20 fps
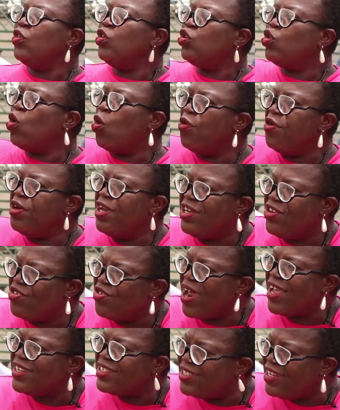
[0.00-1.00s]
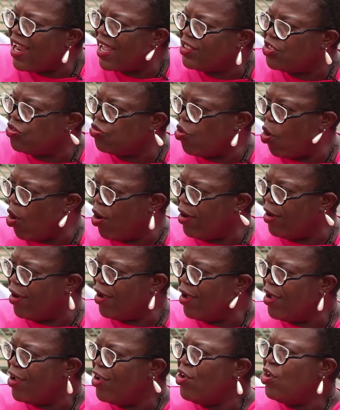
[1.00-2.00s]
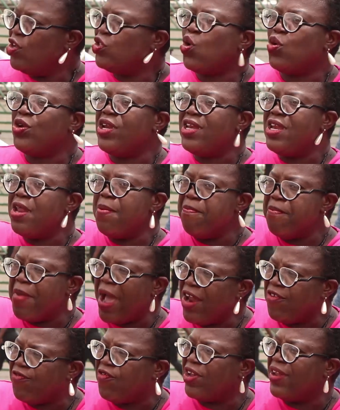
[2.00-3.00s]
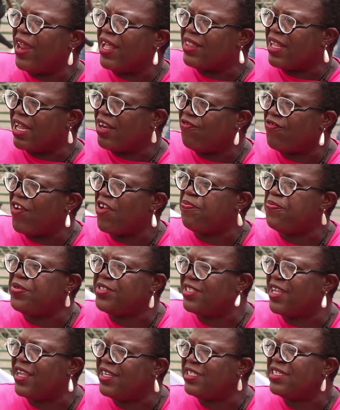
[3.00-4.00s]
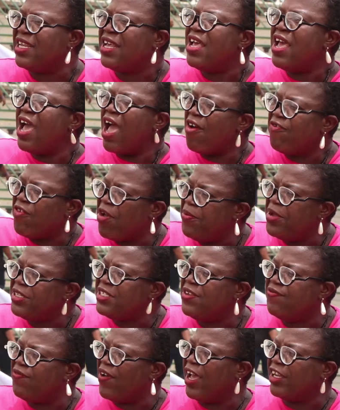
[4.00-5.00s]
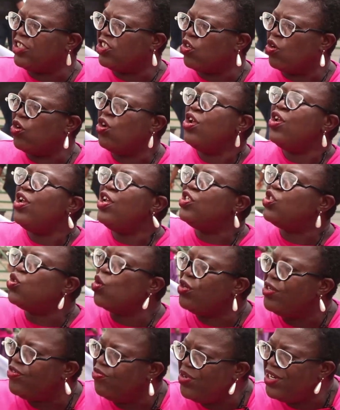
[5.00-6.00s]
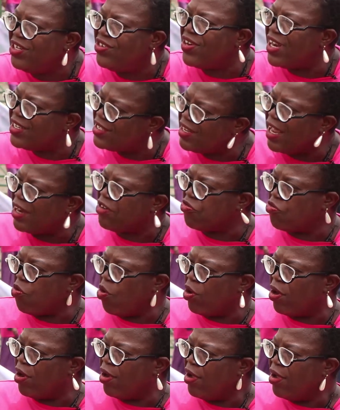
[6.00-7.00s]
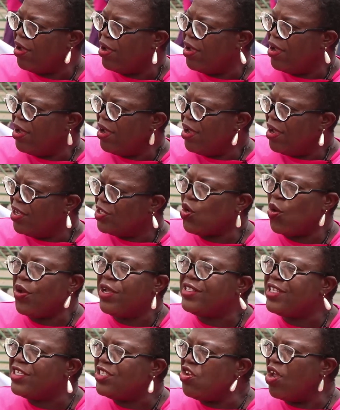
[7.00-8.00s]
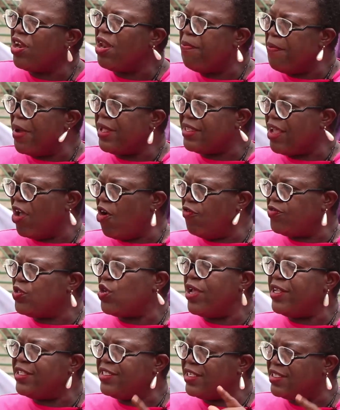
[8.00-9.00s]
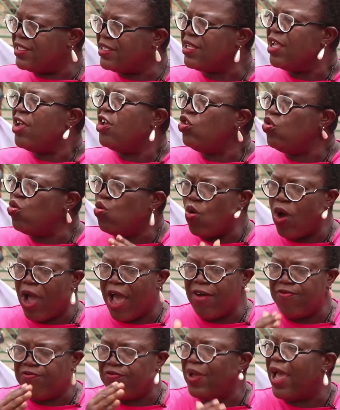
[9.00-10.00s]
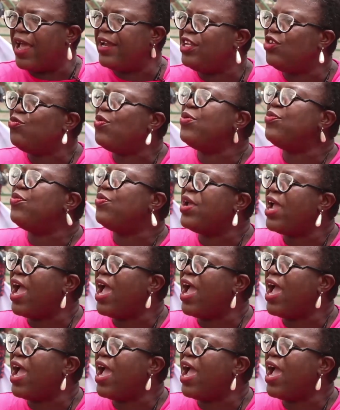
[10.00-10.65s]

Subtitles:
to redress that wrong. So the demand for that 35% affirmative action is to redress that wrong. So it is not a matter of, so it's, and we